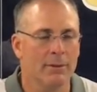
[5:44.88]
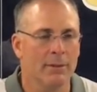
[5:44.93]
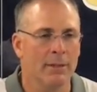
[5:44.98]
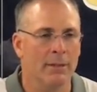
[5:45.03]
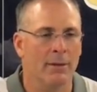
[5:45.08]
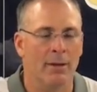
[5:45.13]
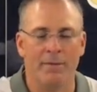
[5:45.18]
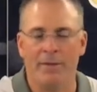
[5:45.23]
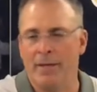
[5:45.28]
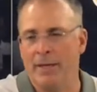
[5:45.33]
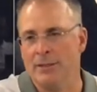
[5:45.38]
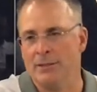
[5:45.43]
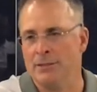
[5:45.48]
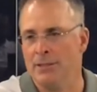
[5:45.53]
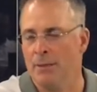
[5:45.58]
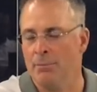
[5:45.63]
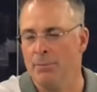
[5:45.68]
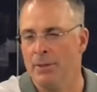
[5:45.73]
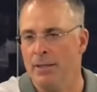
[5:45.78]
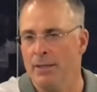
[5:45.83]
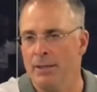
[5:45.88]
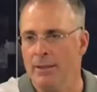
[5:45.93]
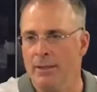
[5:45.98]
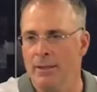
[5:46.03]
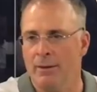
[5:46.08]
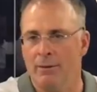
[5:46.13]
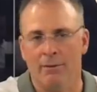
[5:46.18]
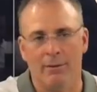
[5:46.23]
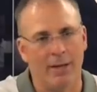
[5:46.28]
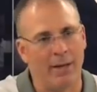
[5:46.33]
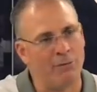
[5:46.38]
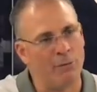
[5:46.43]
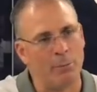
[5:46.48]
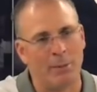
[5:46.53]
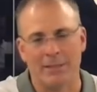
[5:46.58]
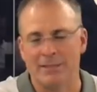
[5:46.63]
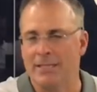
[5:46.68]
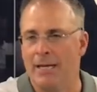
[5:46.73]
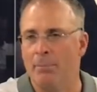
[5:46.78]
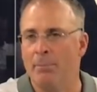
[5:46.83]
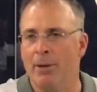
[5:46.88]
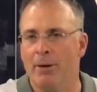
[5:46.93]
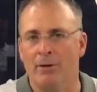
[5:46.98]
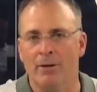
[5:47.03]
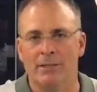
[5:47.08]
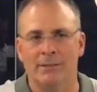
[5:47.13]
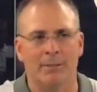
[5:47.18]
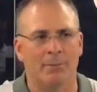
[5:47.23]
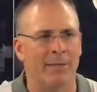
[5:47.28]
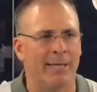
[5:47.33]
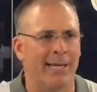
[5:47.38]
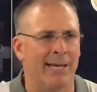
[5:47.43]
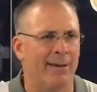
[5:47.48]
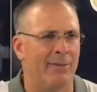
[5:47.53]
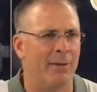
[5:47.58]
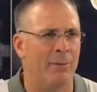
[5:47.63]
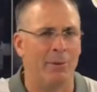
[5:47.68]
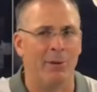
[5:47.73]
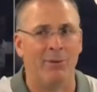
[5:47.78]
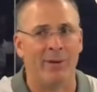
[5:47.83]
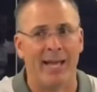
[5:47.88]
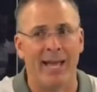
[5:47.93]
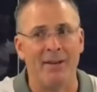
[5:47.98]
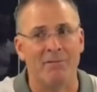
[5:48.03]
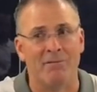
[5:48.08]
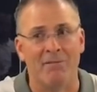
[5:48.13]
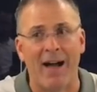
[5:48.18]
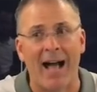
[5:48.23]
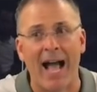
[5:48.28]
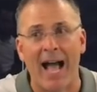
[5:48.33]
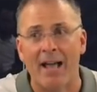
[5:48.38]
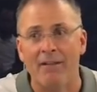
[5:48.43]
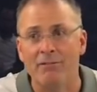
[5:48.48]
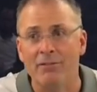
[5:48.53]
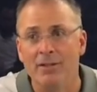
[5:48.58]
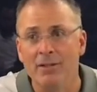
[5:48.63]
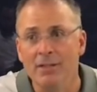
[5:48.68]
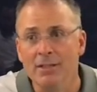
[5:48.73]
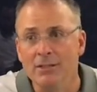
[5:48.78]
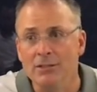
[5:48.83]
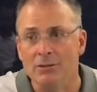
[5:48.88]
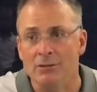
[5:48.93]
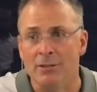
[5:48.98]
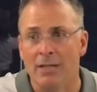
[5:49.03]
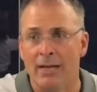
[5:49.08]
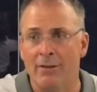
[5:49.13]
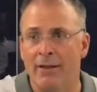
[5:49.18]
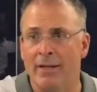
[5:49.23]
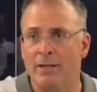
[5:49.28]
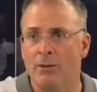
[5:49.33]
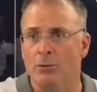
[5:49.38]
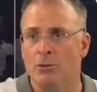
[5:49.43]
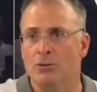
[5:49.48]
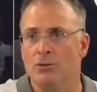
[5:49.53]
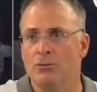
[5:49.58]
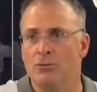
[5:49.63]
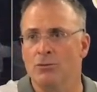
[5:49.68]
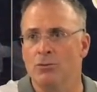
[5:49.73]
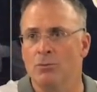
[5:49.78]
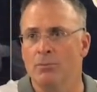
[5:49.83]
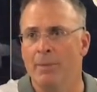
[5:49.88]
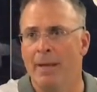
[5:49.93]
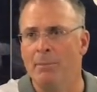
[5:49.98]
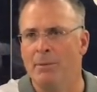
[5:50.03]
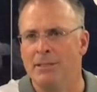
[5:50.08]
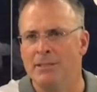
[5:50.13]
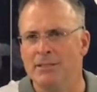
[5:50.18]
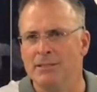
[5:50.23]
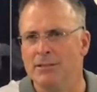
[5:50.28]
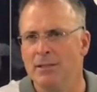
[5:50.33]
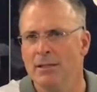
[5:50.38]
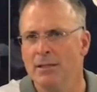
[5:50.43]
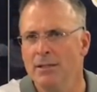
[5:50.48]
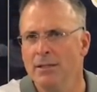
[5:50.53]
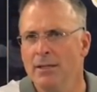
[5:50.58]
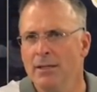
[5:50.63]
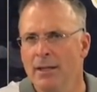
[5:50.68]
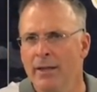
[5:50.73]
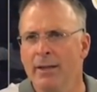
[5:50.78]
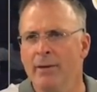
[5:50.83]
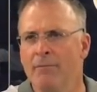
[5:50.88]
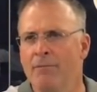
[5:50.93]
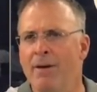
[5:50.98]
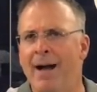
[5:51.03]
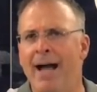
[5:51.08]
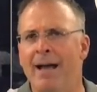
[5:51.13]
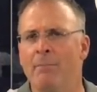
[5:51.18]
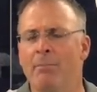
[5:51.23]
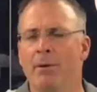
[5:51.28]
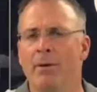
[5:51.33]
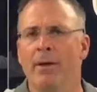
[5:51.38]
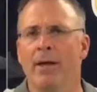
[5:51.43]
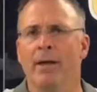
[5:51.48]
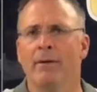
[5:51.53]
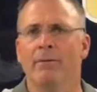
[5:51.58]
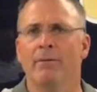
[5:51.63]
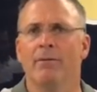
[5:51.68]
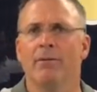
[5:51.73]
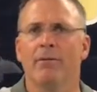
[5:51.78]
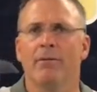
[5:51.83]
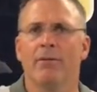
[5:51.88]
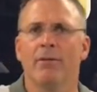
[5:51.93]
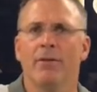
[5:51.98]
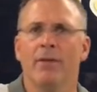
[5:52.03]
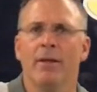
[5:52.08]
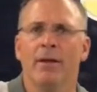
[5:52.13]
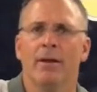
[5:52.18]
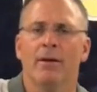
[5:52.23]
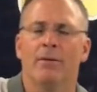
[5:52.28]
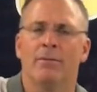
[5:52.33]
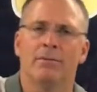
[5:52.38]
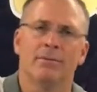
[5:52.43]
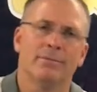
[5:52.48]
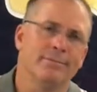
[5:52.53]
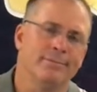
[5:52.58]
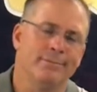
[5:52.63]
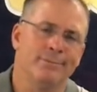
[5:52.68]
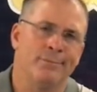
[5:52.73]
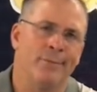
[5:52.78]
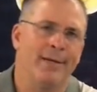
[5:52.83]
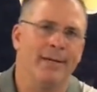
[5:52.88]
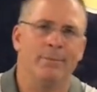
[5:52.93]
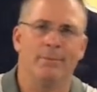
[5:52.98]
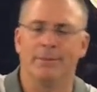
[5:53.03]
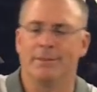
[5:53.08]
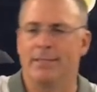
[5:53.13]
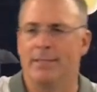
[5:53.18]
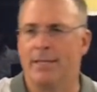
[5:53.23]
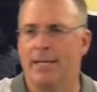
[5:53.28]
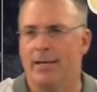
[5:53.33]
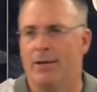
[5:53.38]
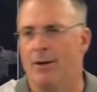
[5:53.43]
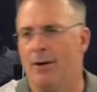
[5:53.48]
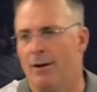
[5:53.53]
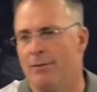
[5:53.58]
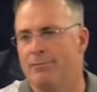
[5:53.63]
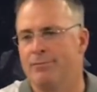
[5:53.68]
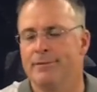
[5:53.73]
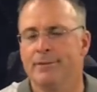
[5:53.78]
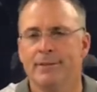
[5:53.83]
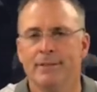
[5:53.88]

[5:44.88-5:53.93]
you know, I think it's something, you know, everybody's got penalties. I mean, again, I think we only had five, so it's not like there was maybe big five, and you know, one of them was a kickoff,